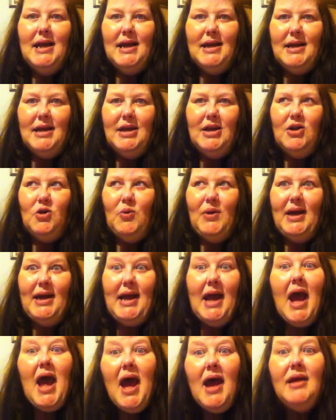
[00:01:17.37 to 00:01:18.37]
and that we
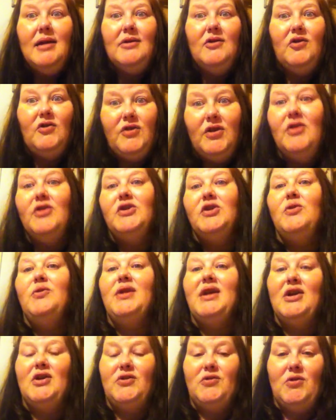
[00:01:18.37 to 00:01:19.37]
can still do
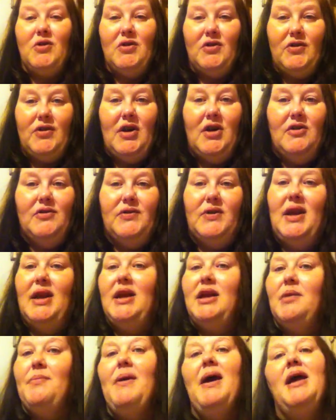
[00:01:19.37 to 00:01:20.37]
things for ourselves,
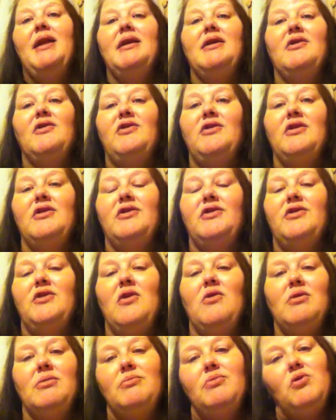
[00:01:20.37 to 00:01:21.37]
and independence is
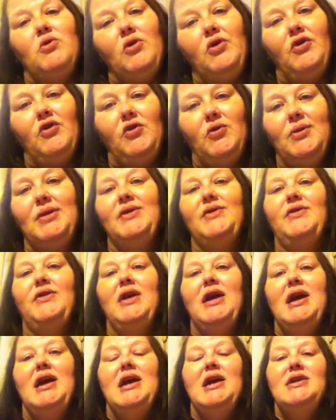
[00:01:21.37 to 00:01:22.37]
so important to
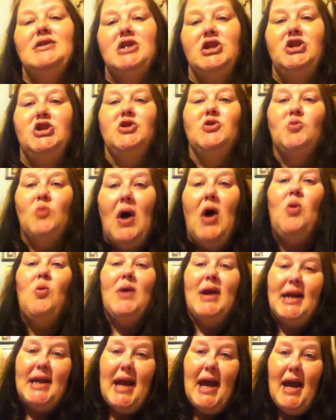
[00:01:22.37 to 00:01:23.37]
us to do what
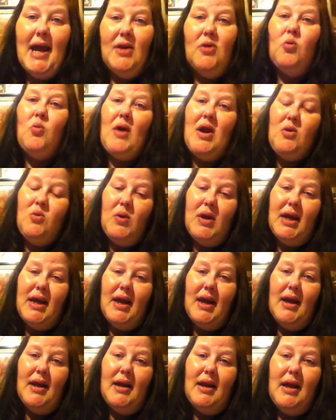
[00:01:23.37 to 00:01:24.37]
we can when we
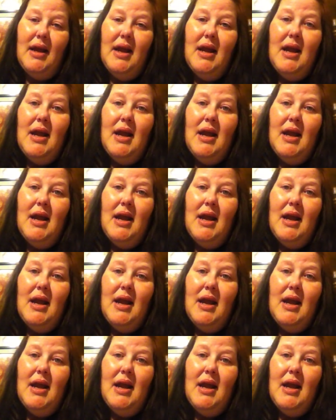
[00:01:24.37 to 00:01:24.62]
can.